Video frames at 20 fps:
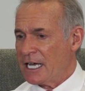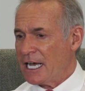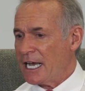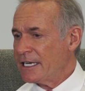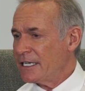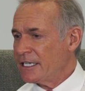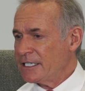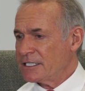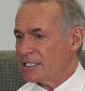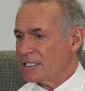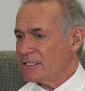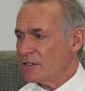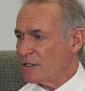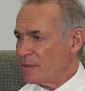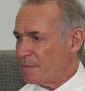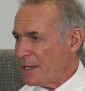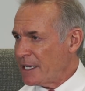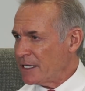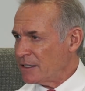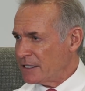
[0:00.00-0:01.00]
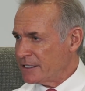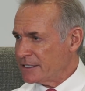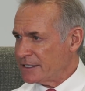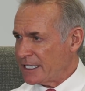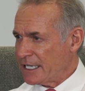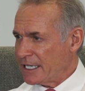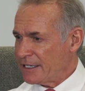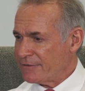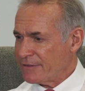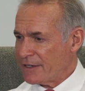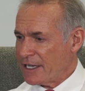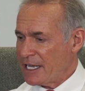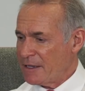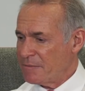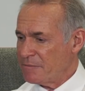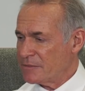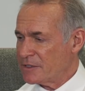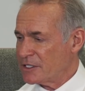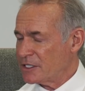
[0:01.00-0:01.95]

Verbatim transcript: and it's not a bad idea for him